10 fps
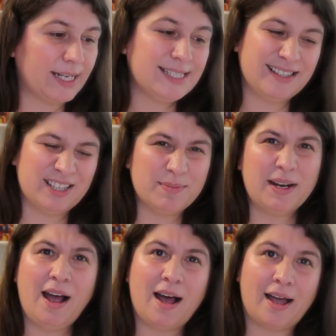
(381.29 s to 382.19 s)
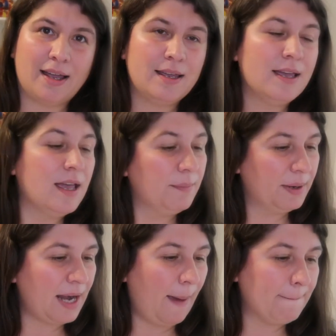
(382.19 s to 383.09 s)
It's a little bit high,
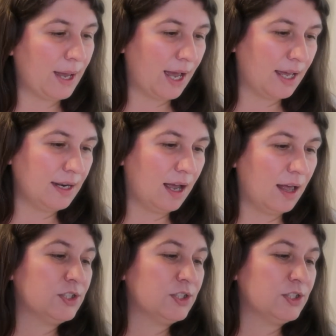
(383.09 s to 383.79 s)
but not bad.